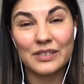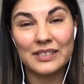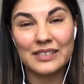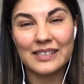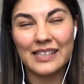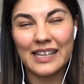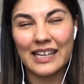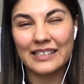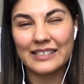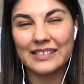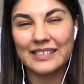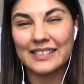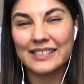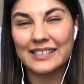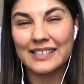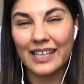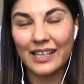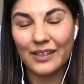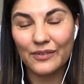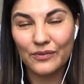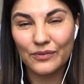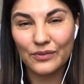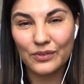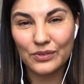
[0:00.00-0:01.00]
was not
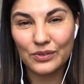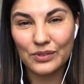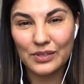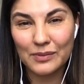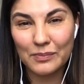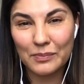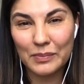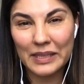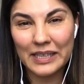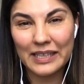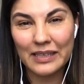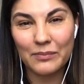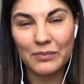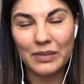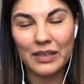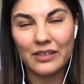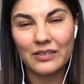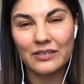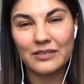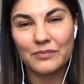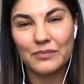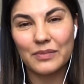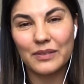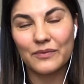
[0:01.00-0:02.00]
safe to speak
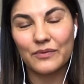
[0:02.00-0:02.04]
about